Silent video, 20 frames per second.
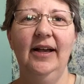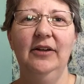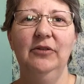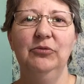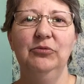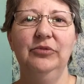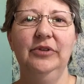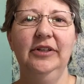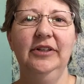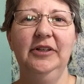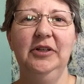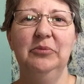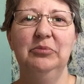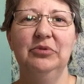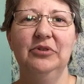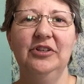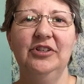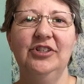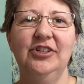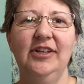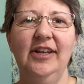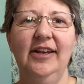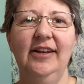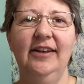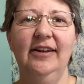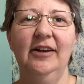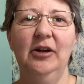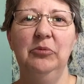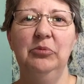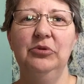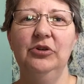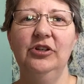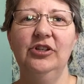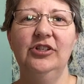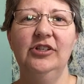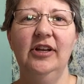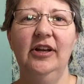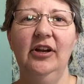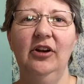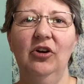I really appreciate it. I
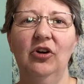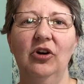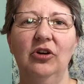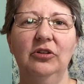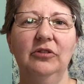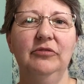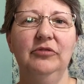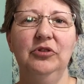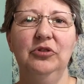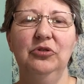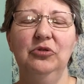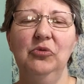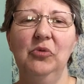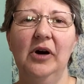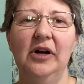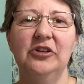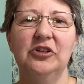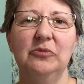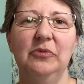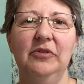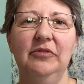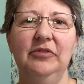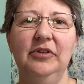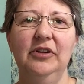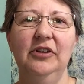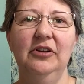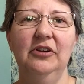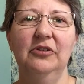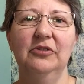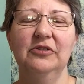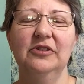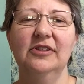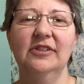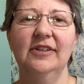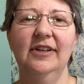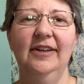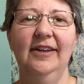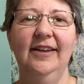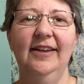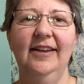appreciate all of you who watch my videos
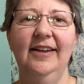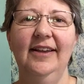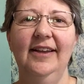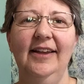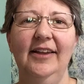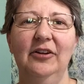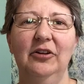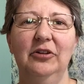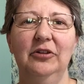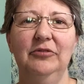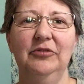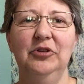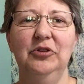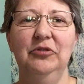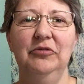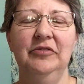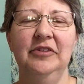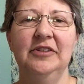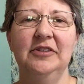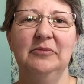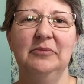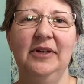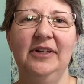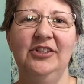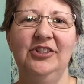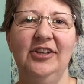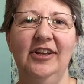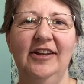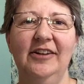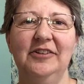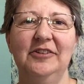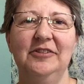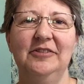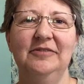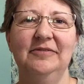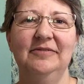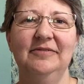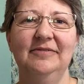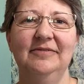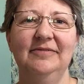and all of you who visit my channel.